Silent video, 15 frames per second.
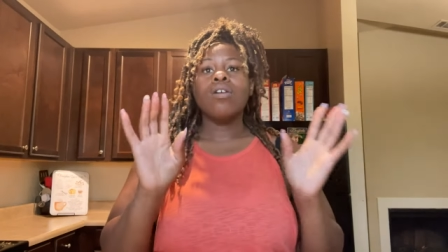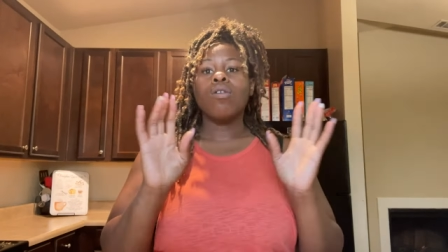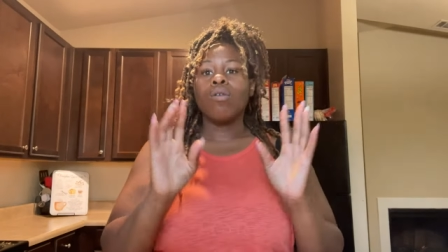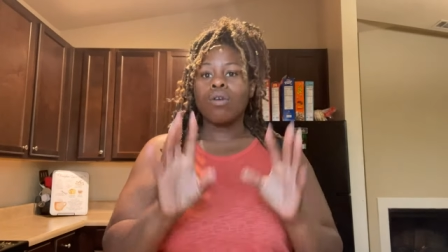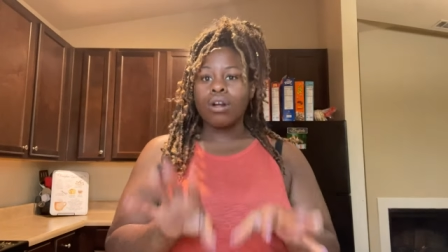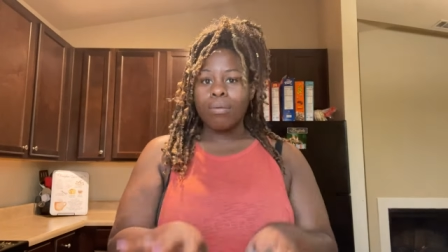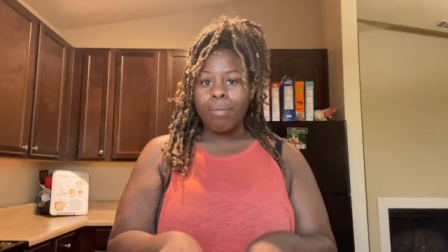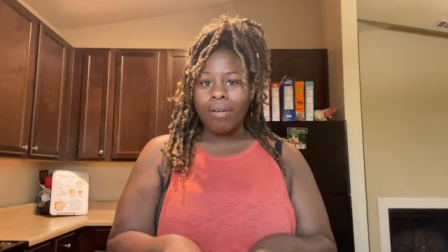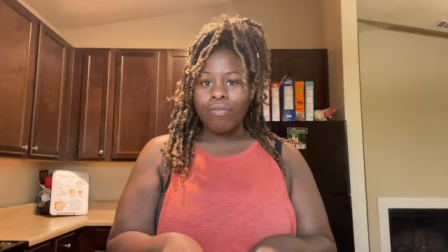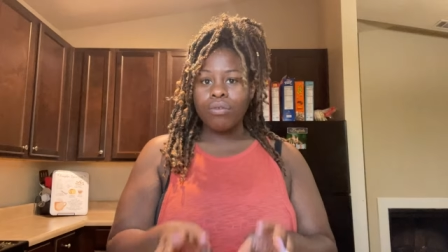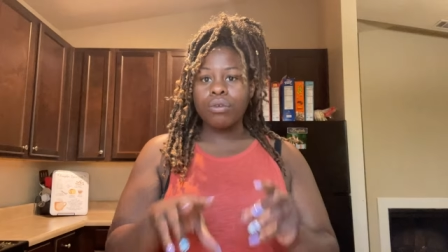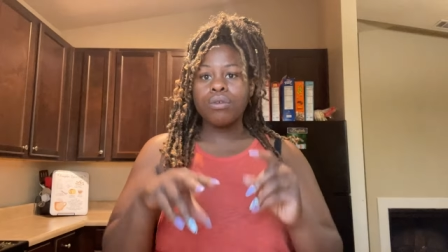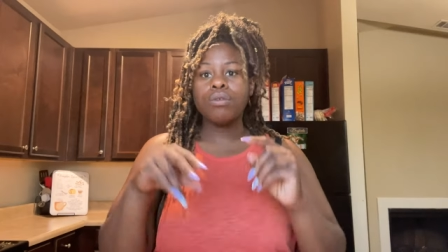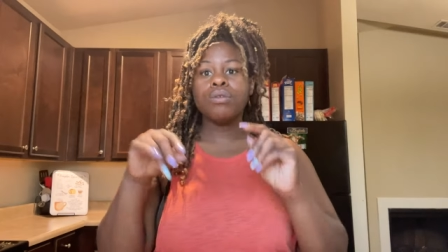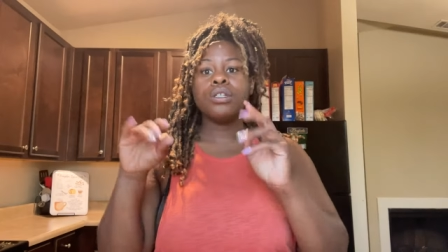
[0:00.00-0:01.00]
order my
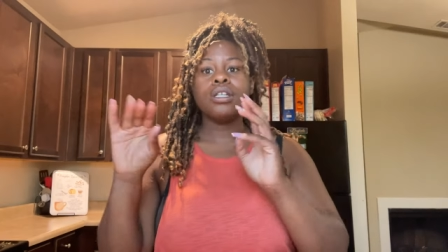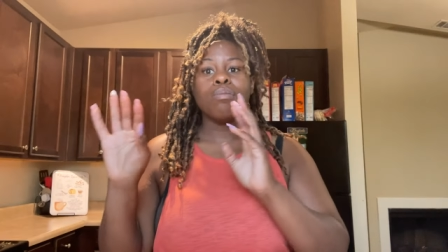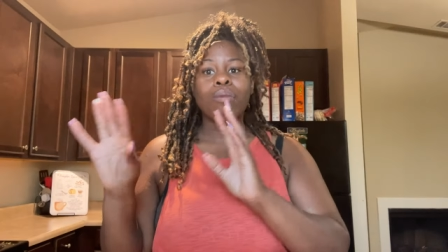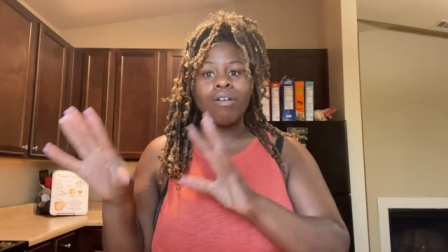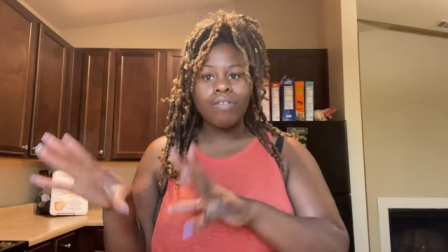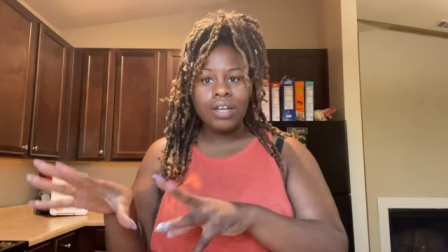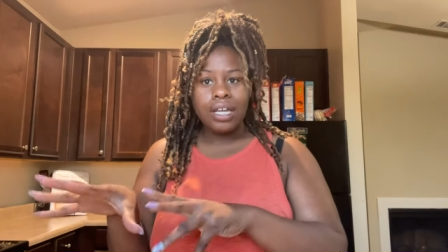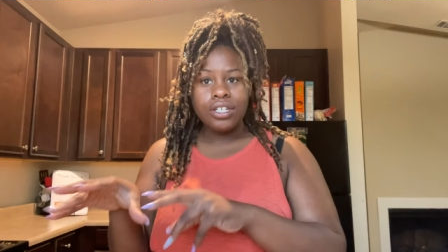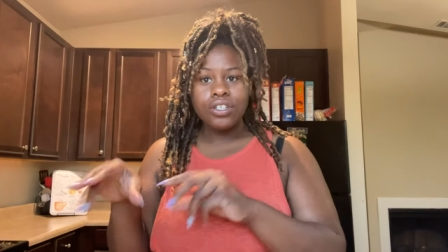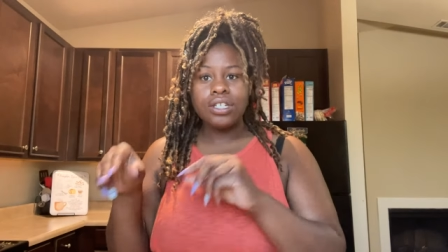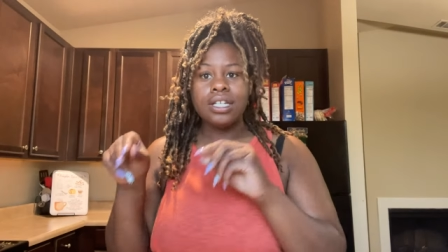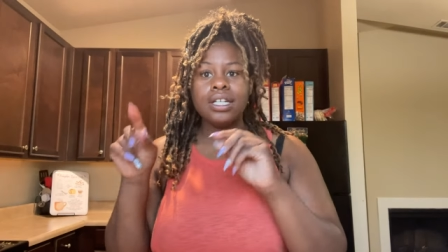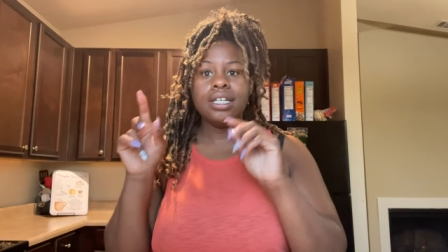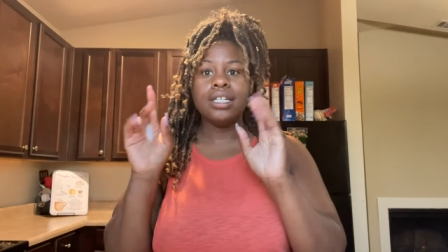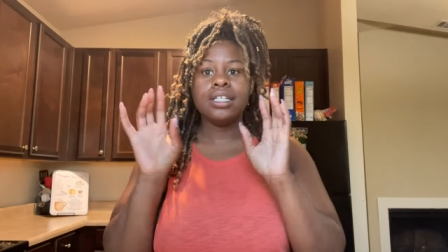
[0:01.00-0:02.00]
fruits and my
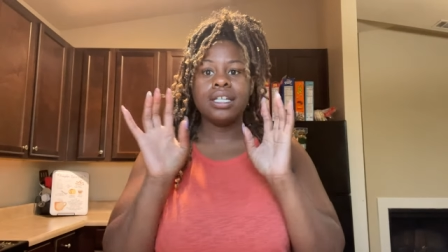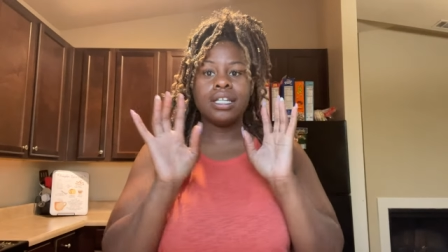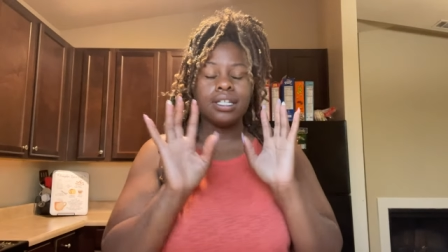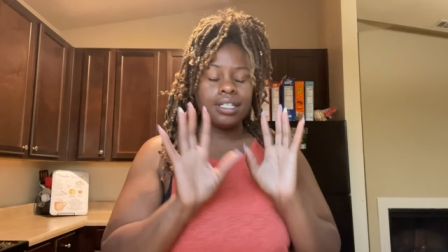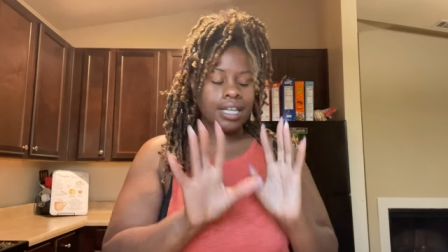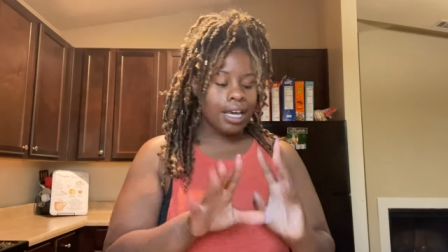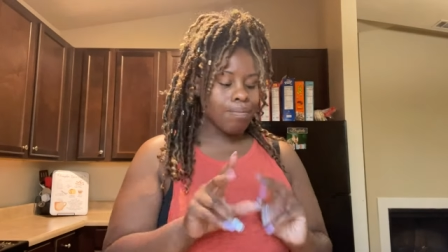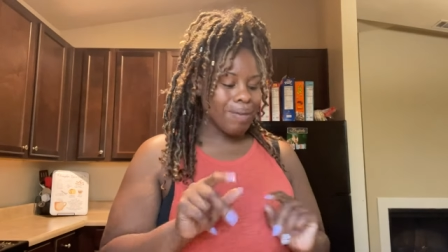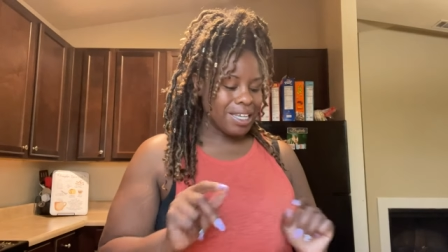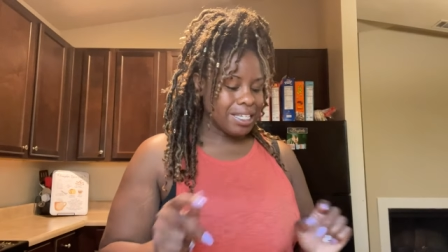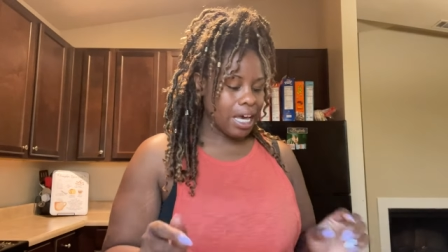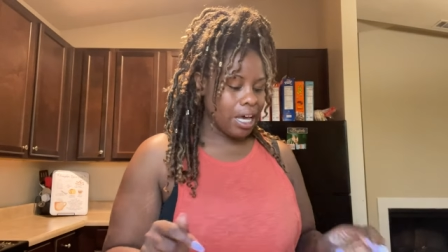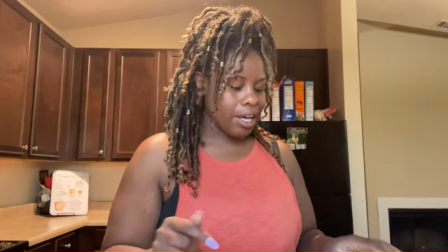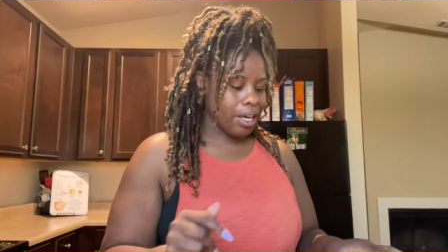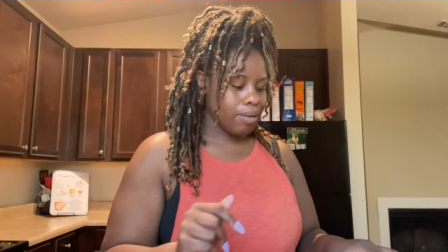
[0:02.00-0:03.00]
veggies, and take my
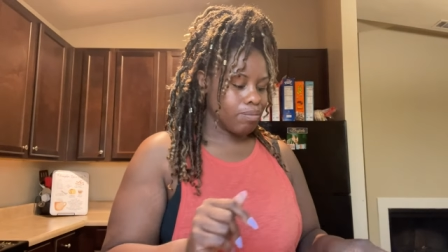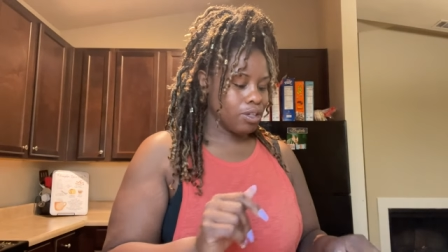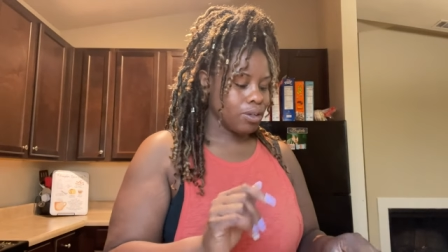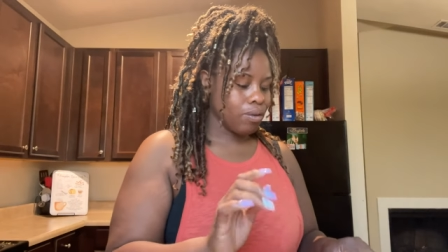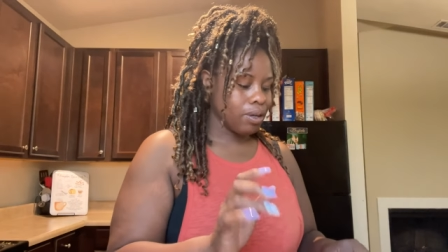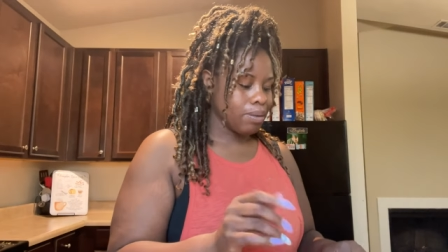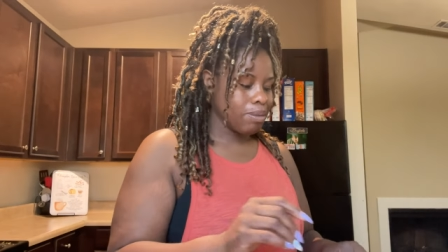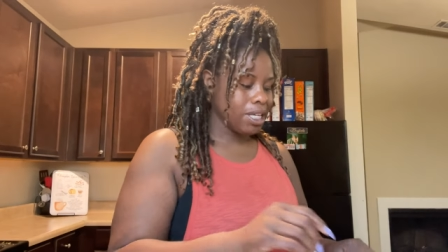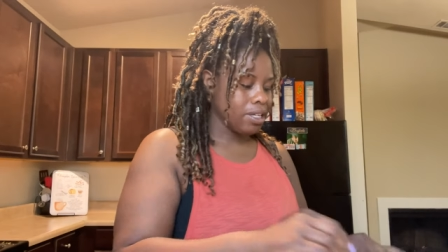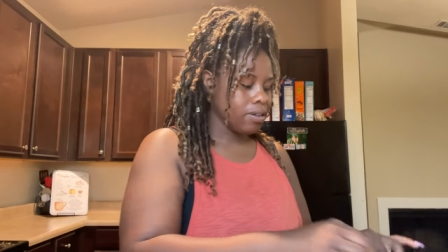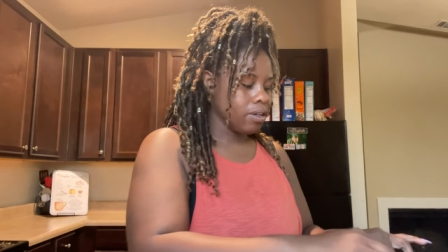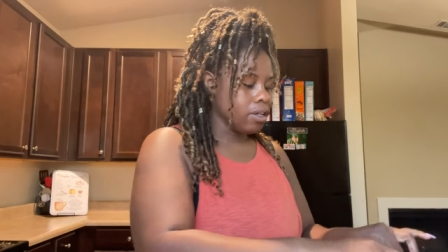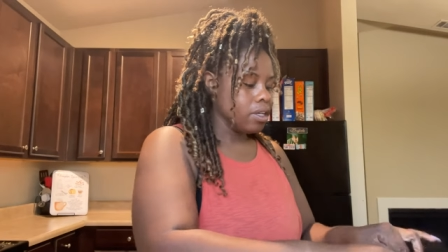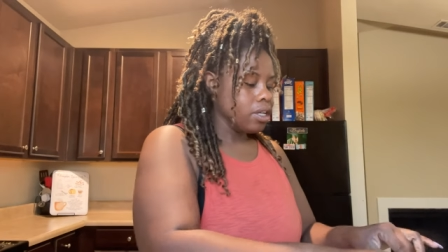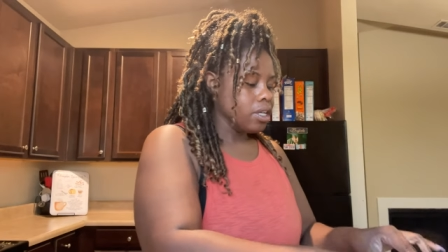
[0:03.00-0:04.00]
time. You know what I
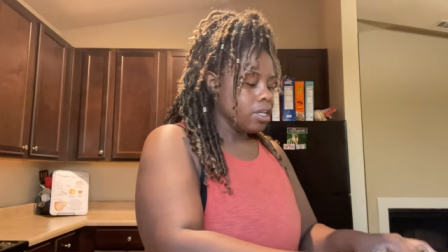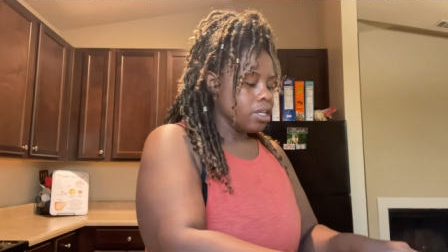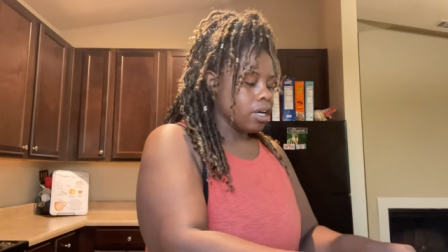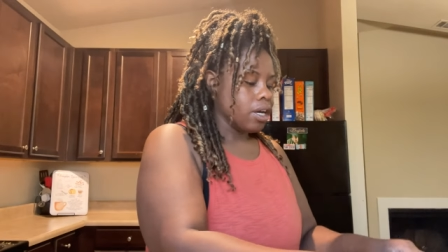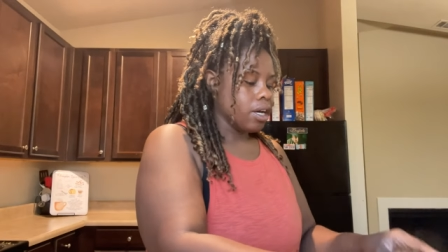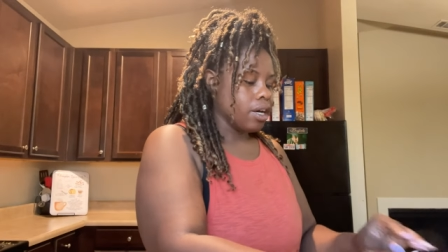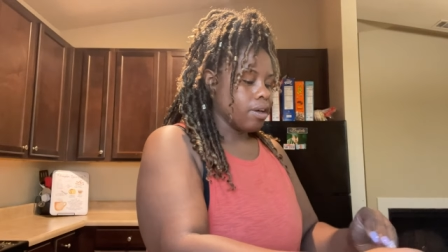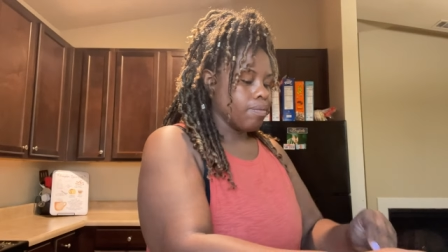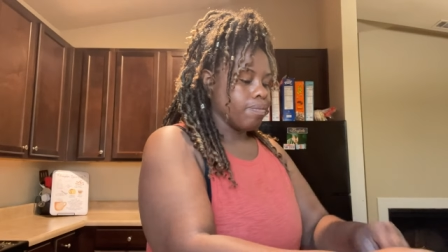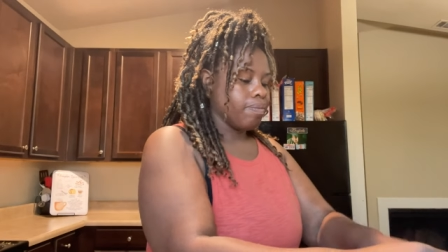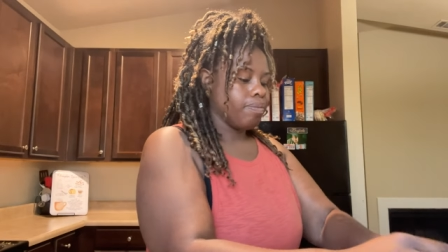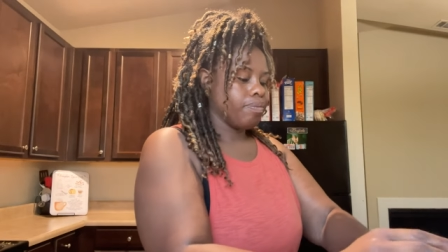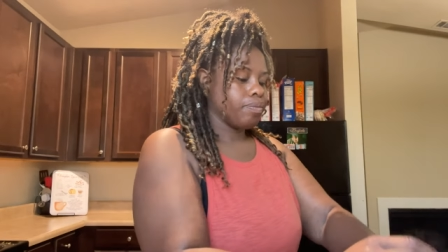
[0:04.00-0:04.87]
mean?